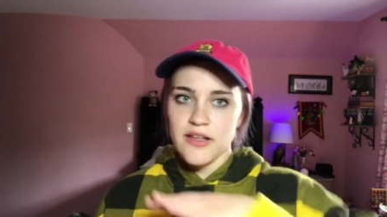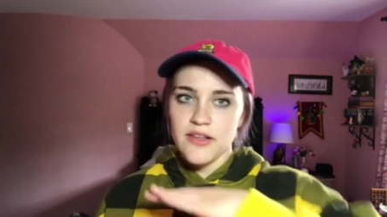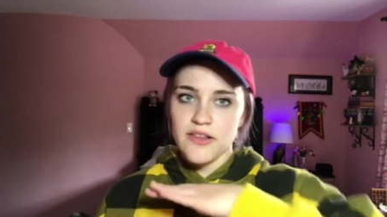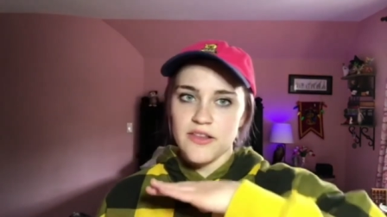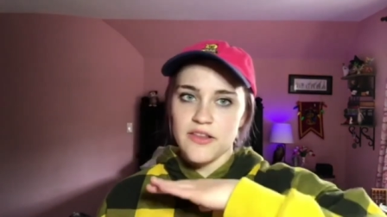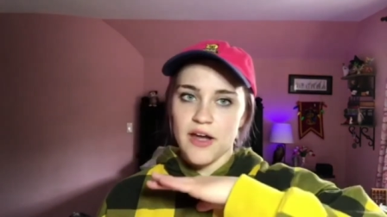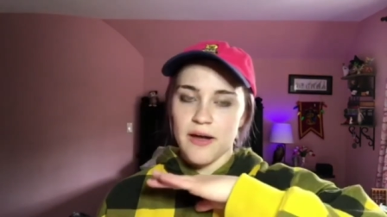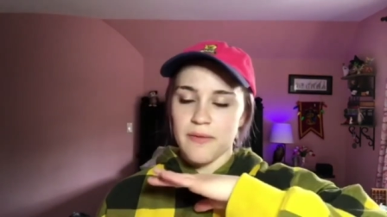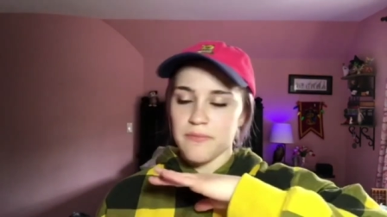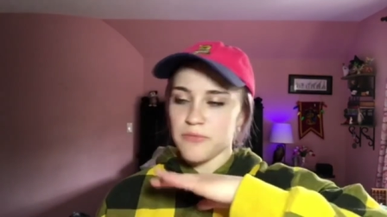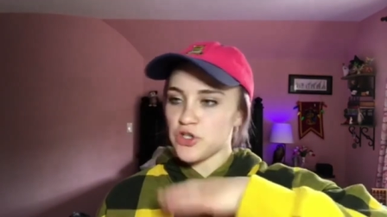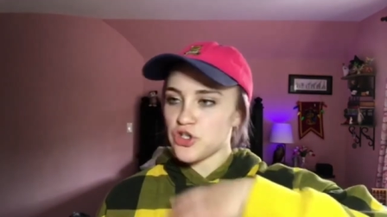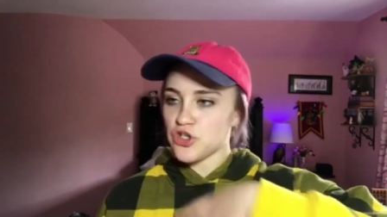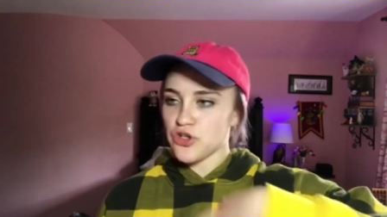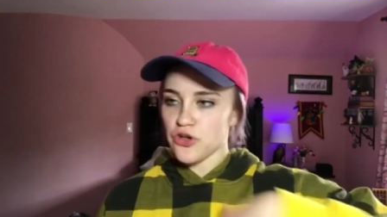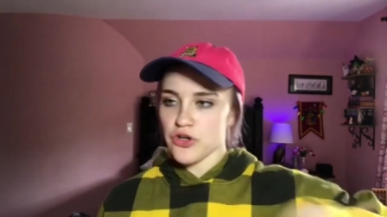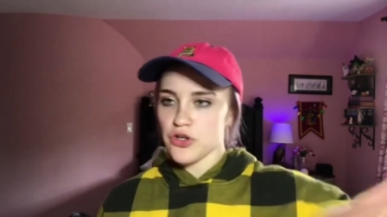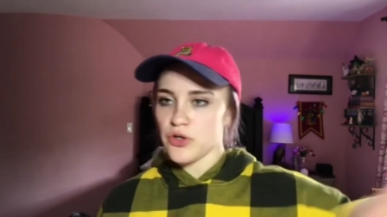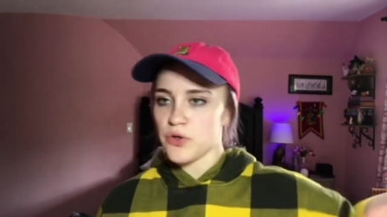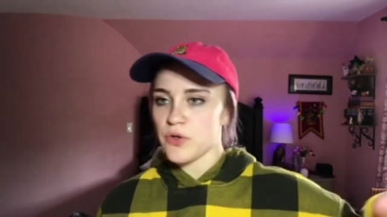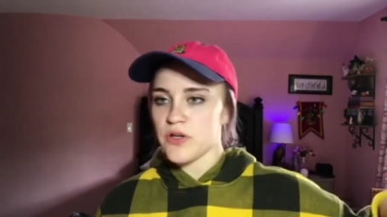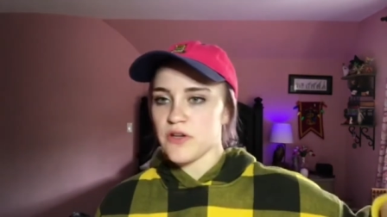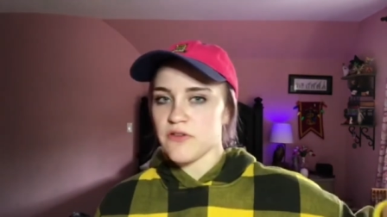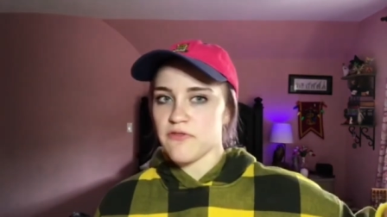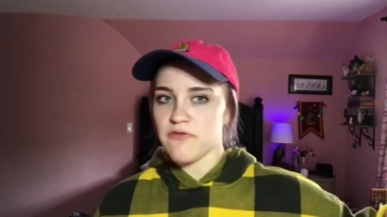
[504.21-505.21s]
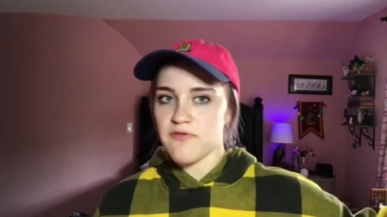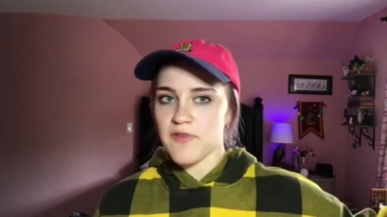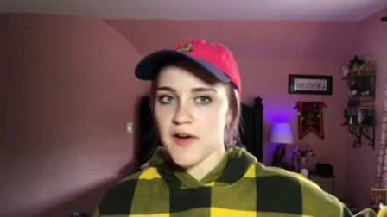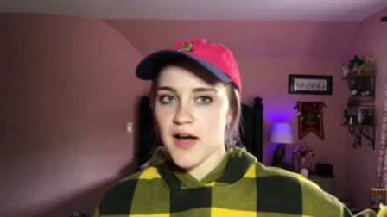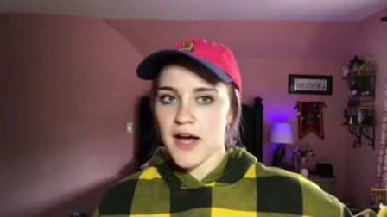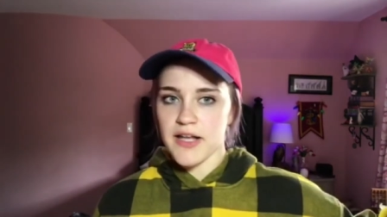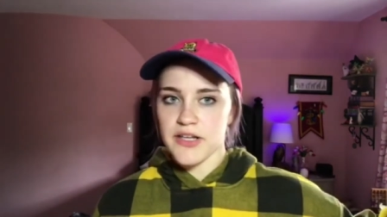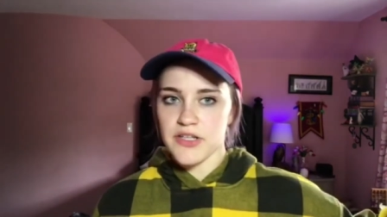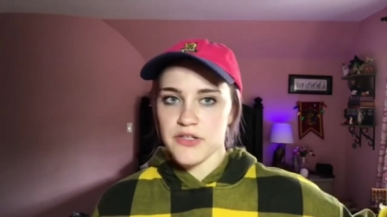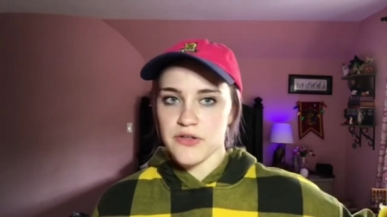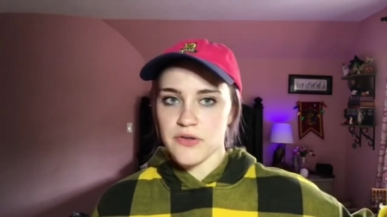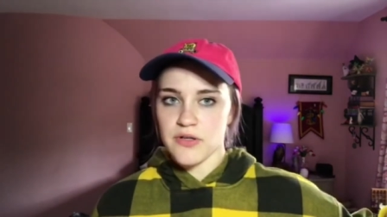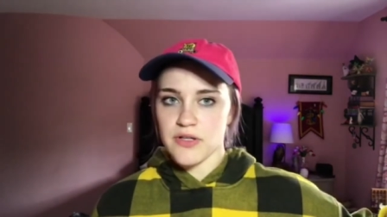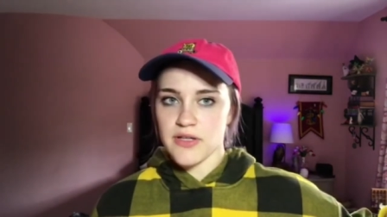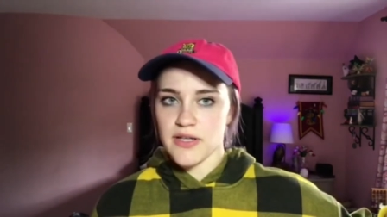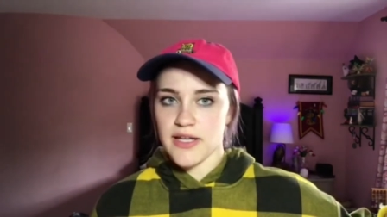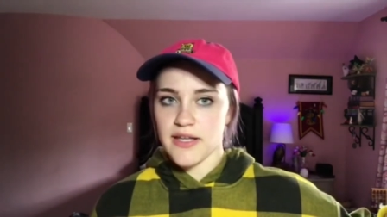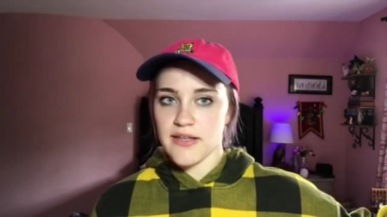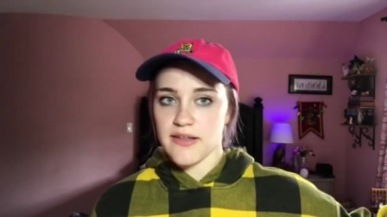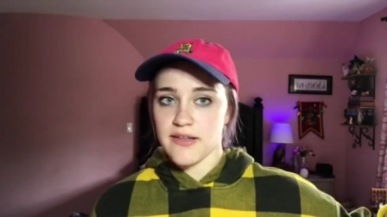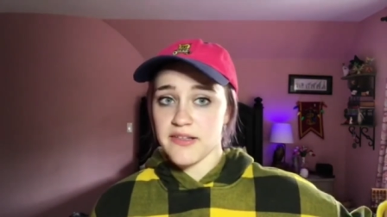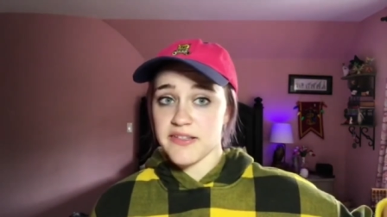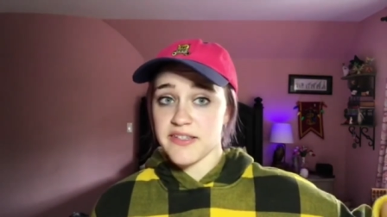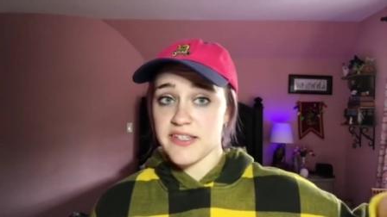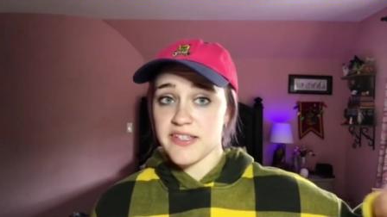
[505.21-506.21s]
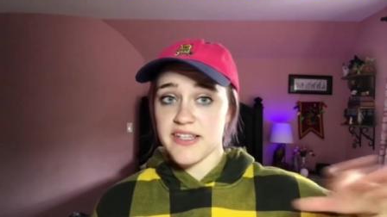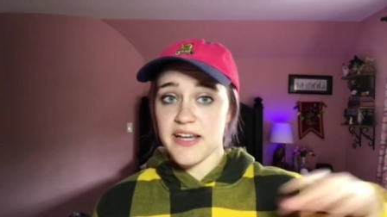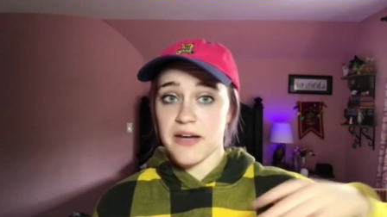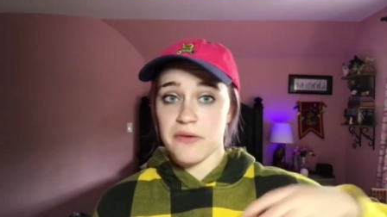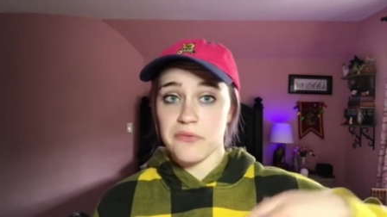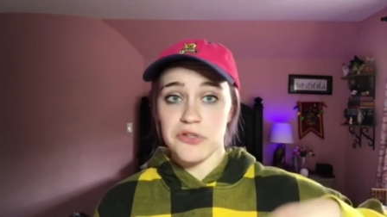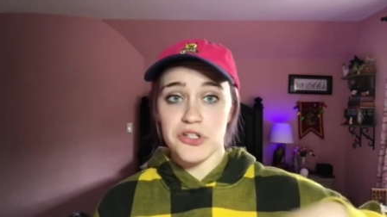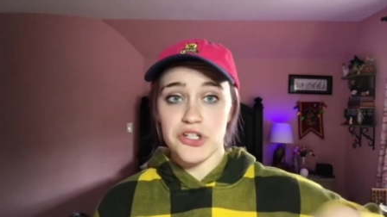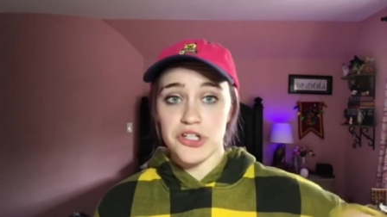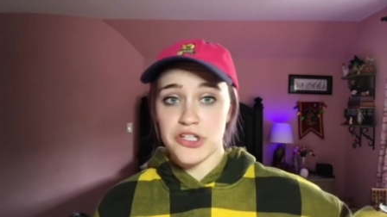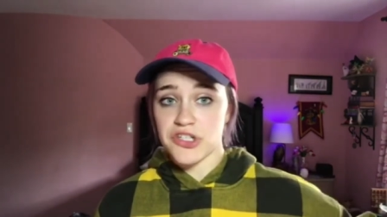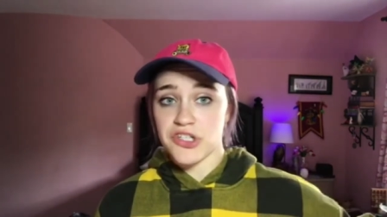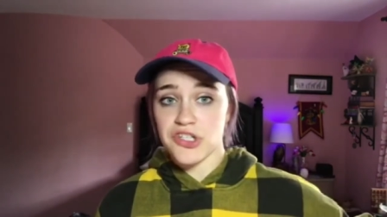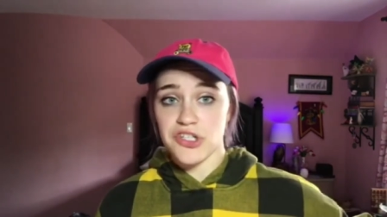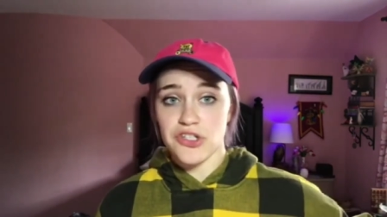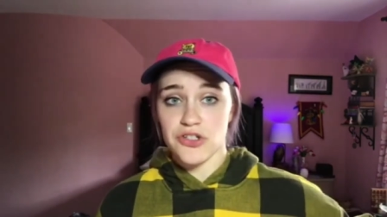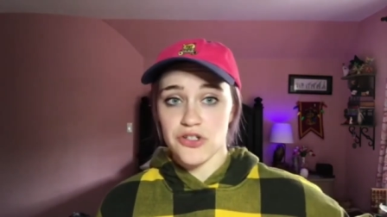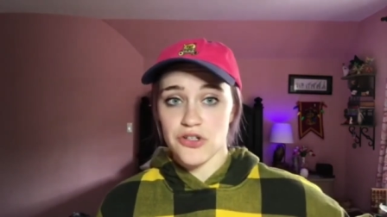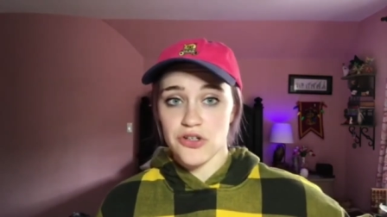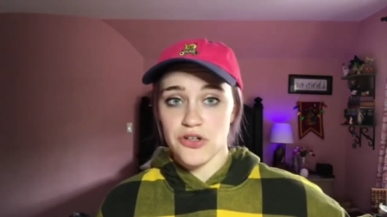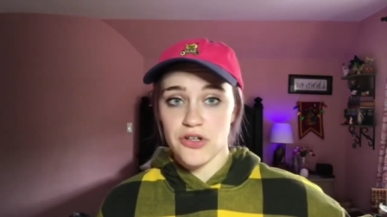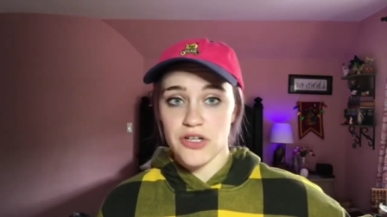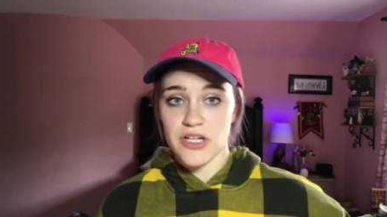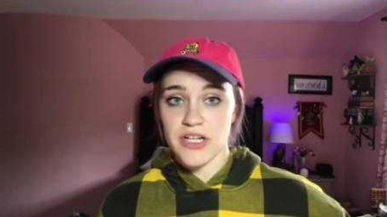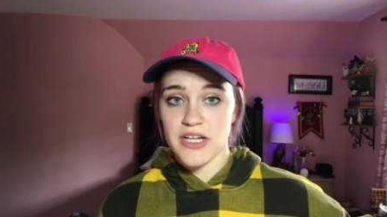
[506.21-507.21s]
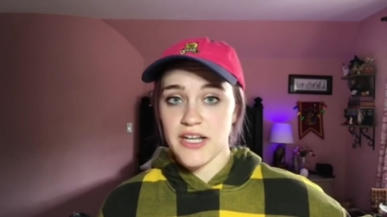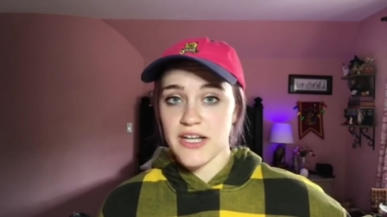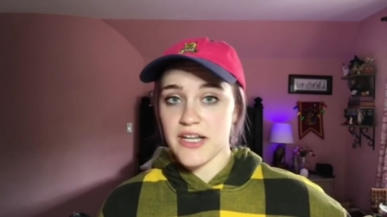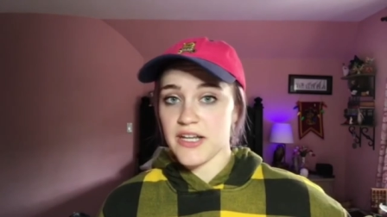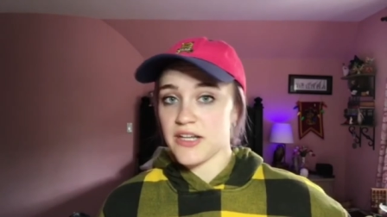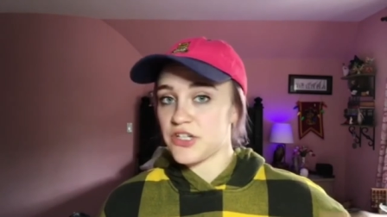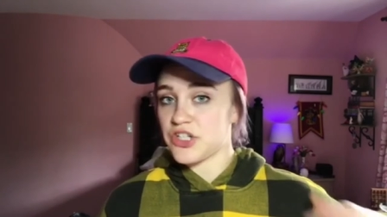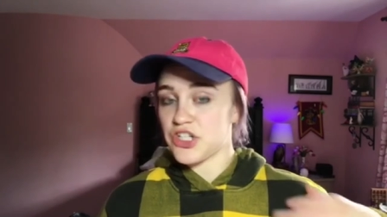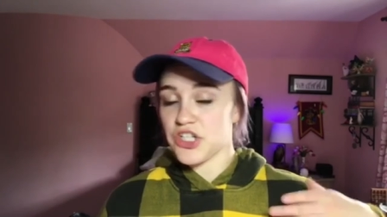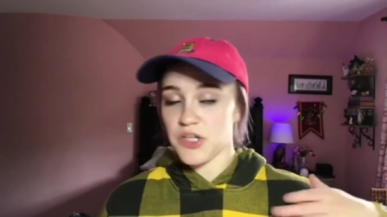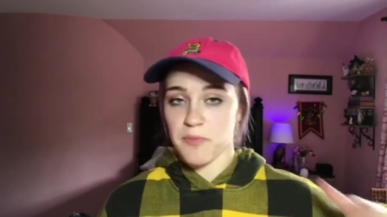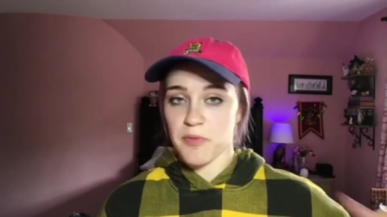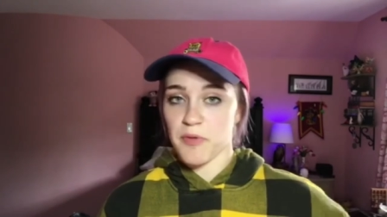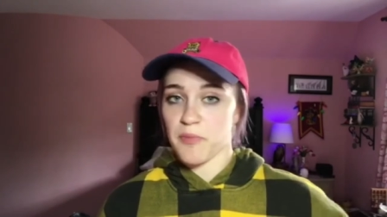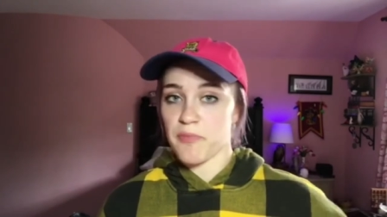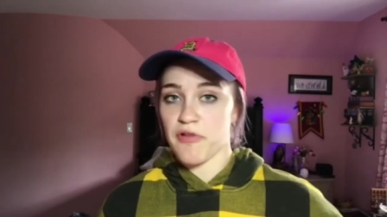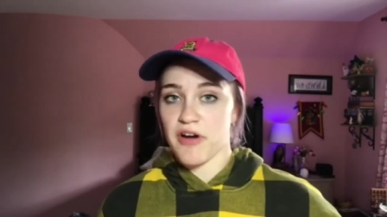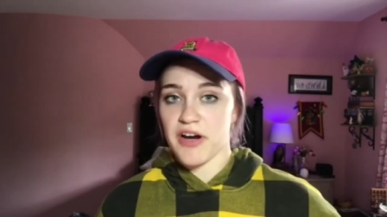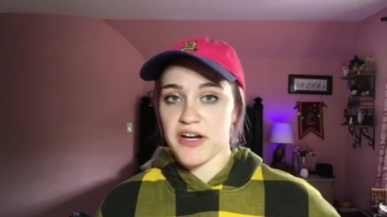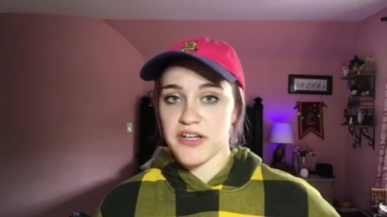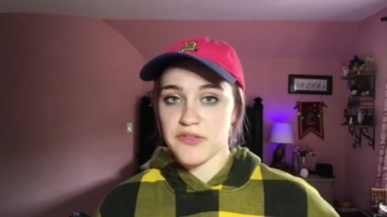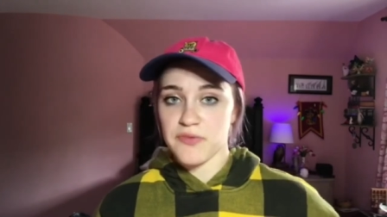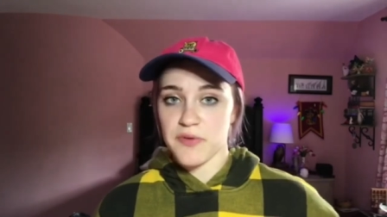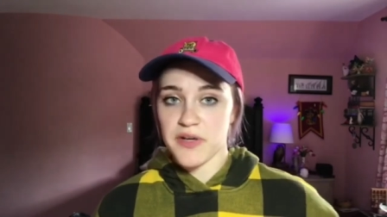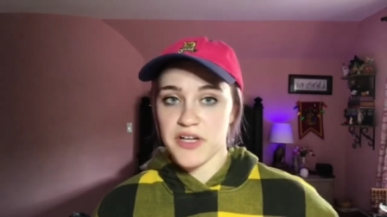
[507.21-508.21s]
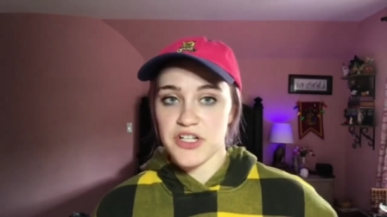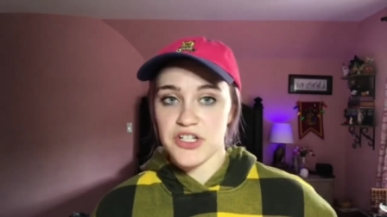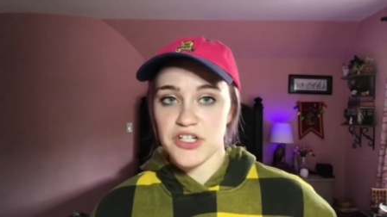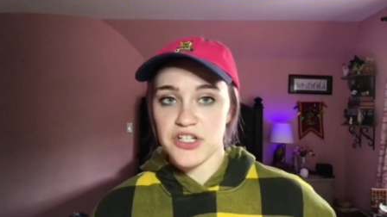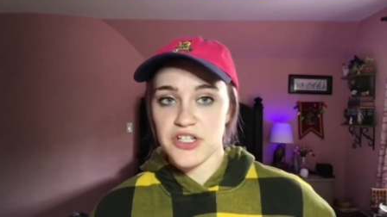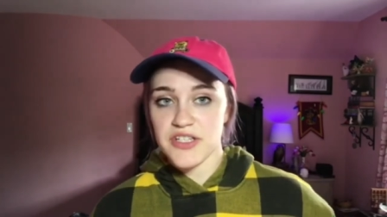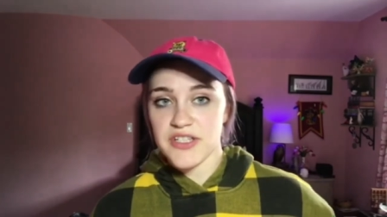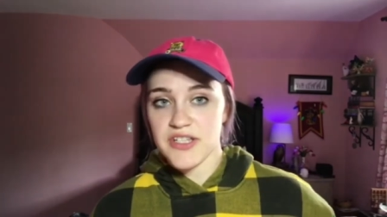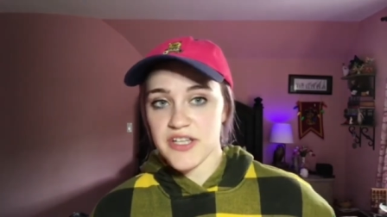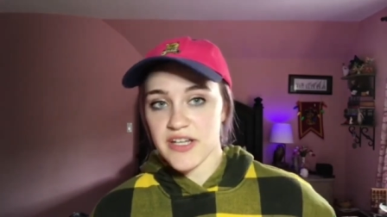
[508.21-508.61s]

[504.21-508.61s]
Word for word: I'm sure you can find ukuleles that sound just as good and cheaper price ranges,